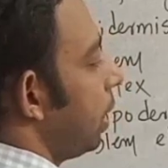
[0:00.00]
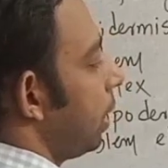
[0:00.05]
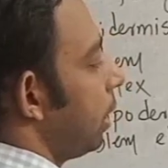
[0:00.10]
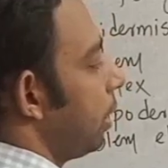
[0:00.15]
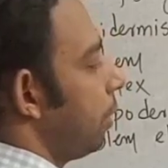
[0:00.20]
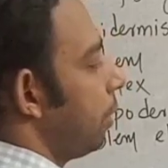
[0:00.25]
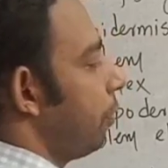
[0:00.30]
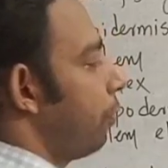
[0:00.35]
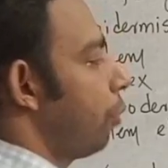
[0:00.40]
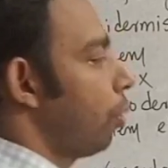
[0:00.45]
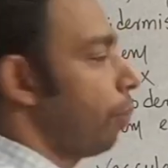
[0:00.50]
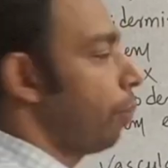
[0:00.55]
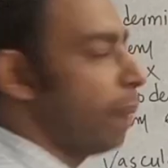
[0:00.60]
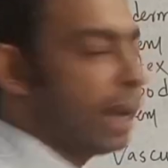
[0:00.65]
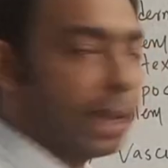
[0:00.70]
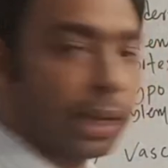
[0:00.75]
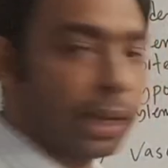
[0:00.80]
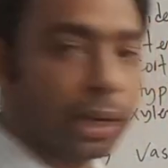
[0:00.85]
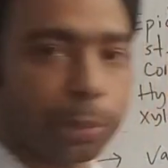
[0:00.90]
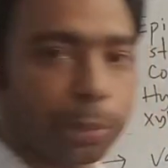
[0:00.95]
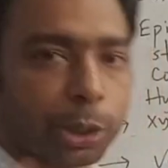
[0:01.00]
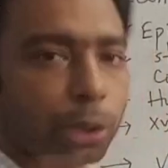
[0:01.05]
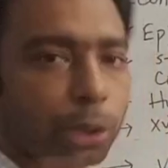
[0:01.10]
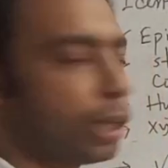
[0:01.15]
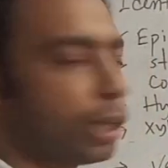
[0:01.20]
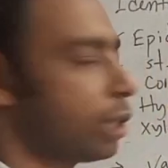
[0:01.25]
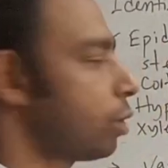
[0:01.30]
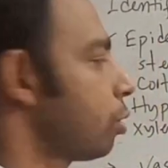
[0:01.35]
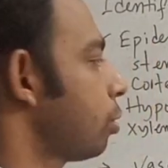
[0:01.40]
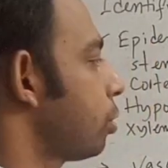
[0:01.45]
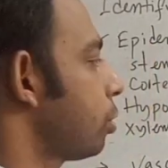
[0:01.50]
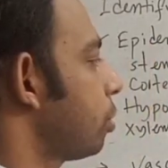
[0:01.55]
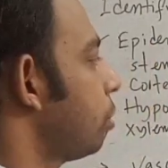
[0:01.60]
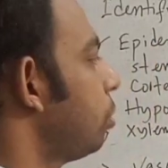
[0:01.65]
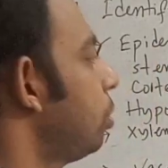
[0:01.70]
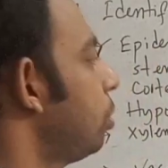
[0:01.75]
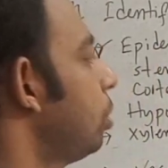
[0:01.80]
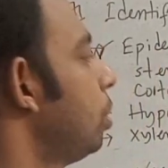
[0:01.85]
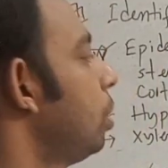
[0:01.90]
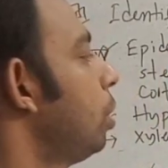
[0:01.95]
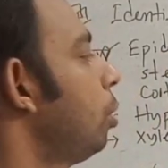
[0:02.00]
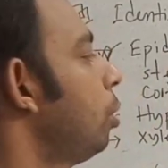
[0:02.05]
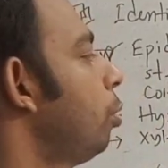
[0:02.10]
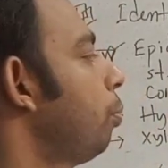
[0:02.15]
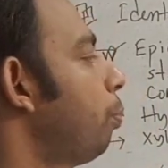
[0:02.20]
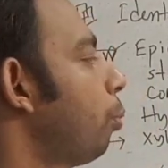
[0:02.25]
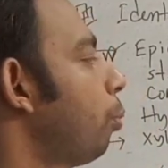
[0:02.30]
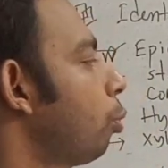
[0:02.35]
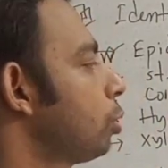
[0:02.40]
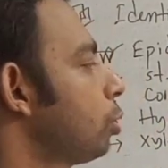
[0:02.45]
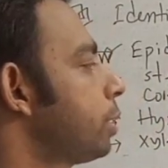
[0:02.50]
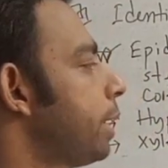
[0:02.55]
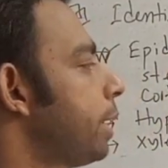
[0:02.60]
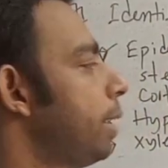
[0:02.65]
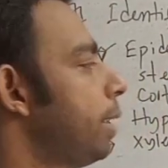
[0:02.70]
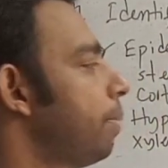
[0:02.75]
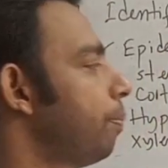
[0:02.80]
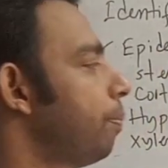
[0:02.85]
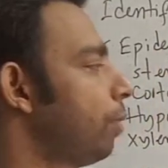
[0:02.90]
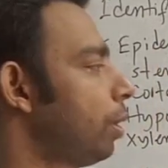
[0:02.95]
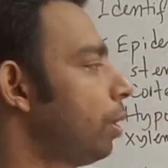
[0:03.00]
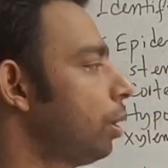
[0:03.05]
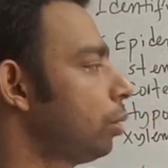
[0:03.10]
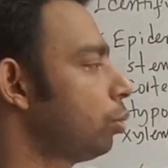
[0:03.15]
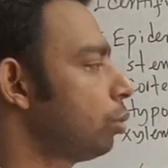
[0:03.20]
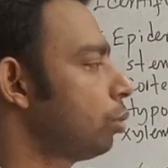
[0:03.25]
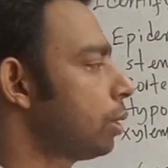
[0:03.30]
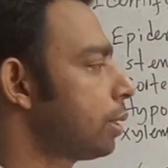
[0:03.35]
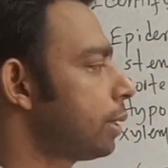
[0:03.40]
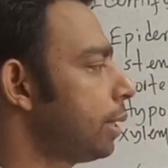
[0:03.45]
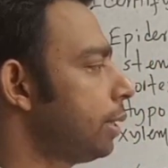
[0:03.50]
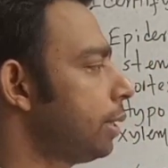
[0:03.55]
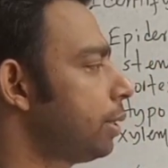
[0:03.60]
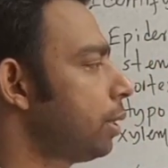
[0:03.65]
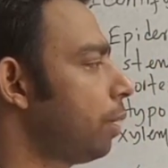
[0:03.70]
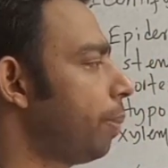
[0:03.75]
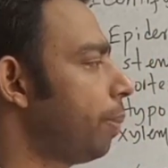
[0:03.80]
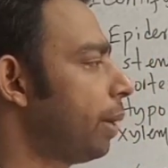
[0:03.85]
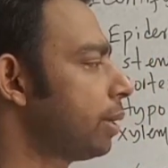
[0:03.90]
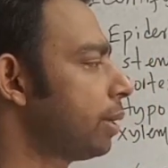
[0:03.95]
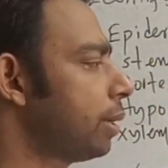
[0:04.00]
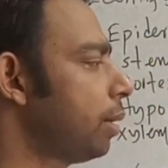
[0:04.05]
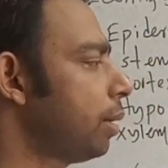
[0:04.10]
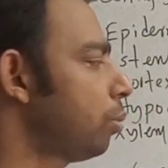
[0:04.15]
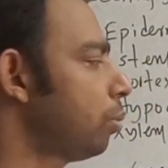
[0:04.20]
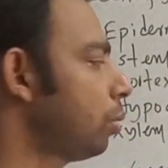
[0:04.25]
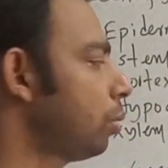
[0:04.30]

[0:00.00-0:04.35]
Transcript: for medical admission test also. Protoxylem to the center, metaxylem to the